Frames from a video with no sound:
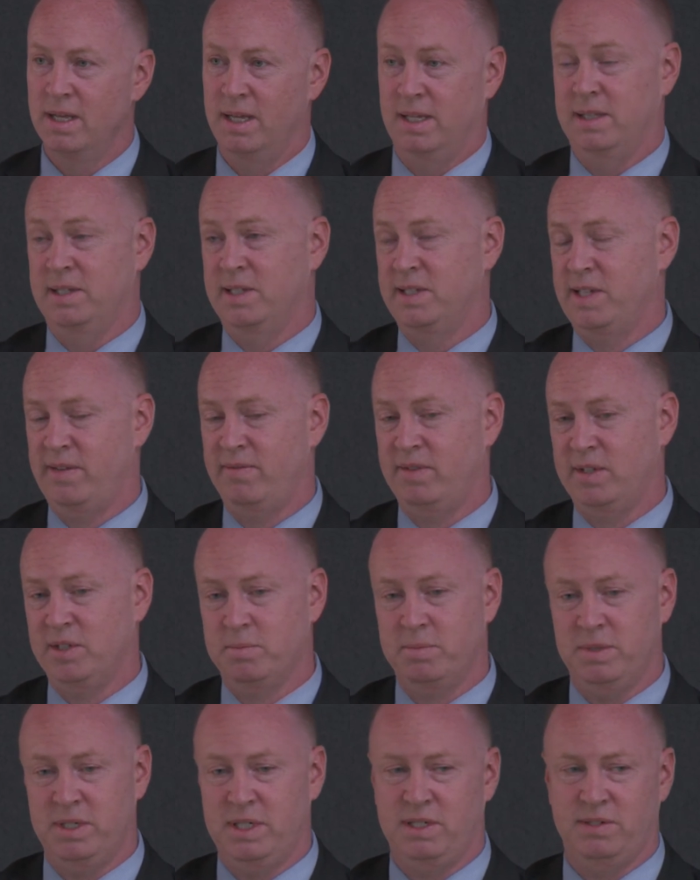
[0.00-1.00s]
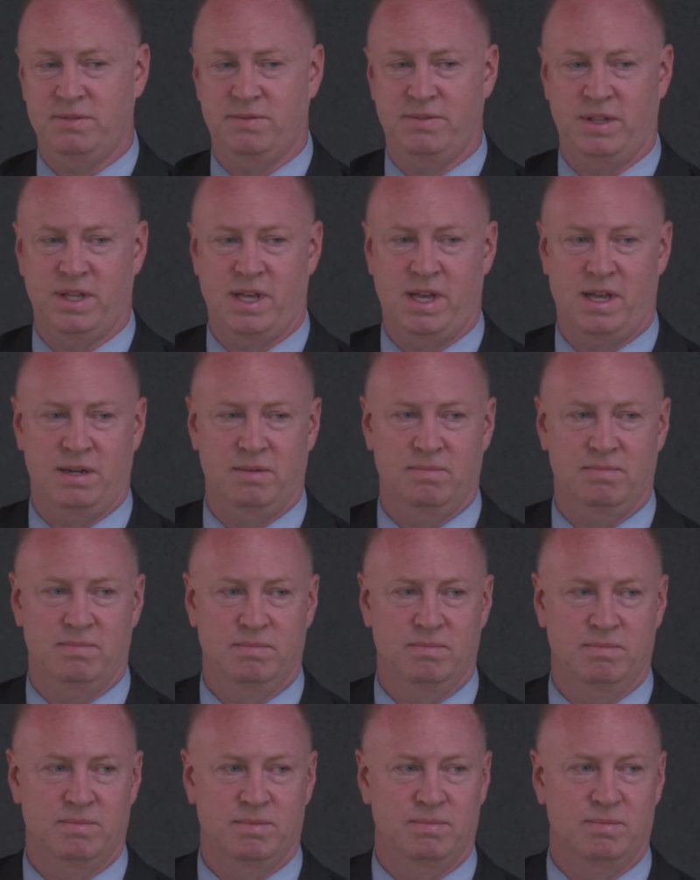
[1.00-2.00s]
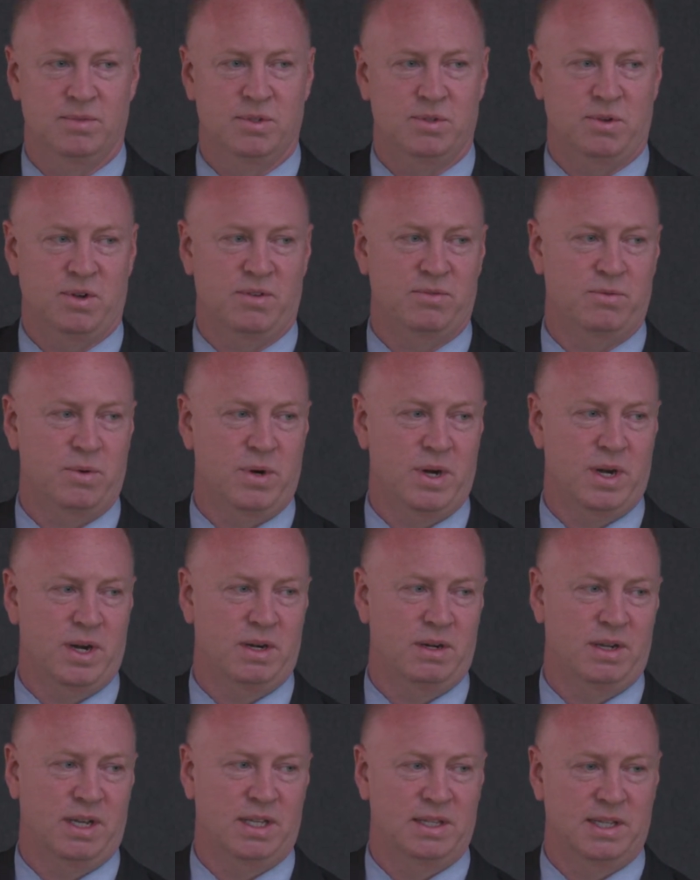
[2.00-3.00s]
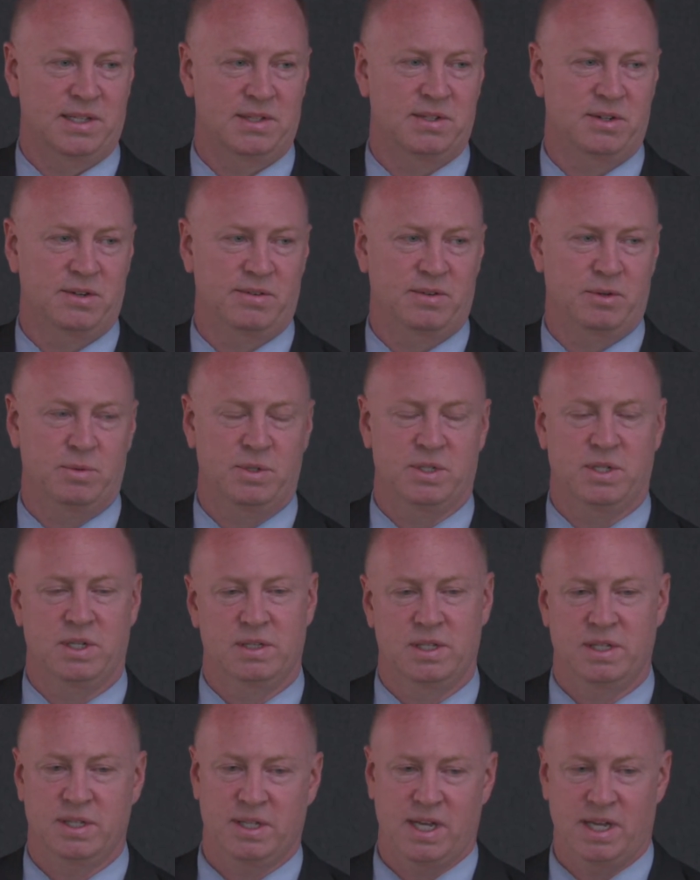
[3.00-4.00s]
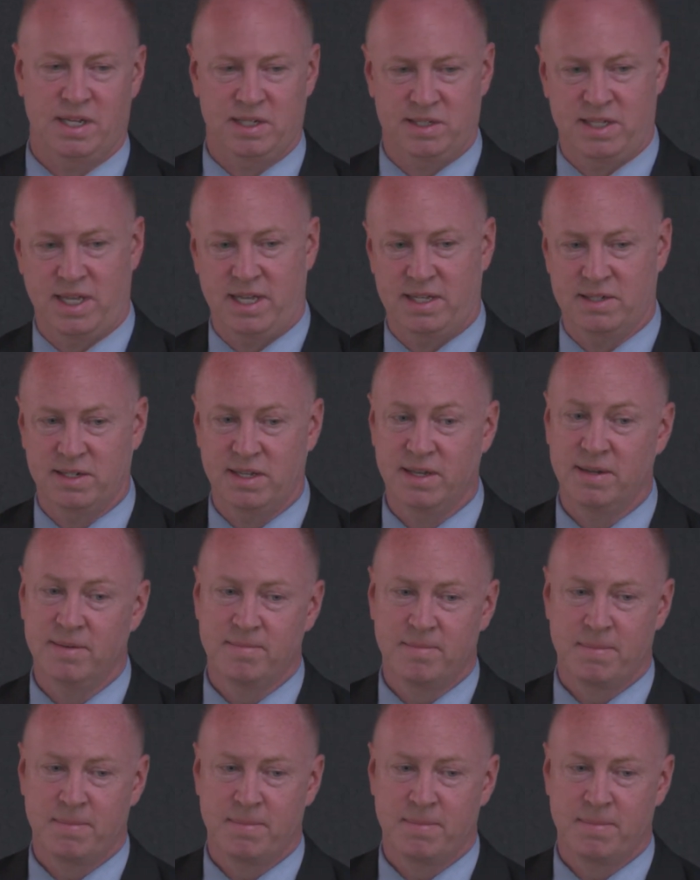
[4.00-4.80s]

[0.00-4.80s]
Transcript: And the safest place for that software and that server was under the guy's desk.